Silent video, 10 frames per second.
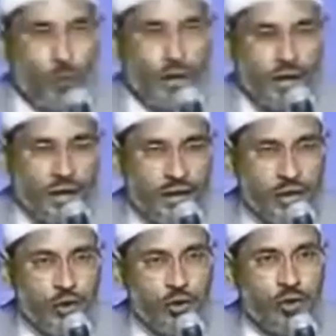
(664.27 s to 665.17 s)
We
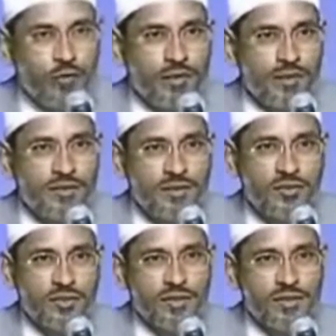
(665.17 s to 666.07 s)
continue on with the
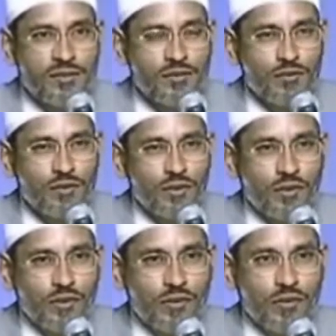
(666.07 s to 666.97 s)
session,
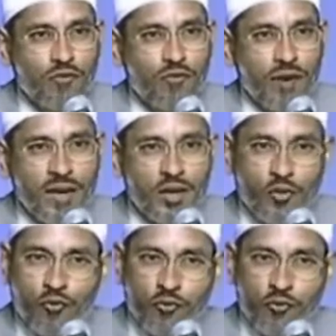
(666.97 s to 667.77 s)
the fire of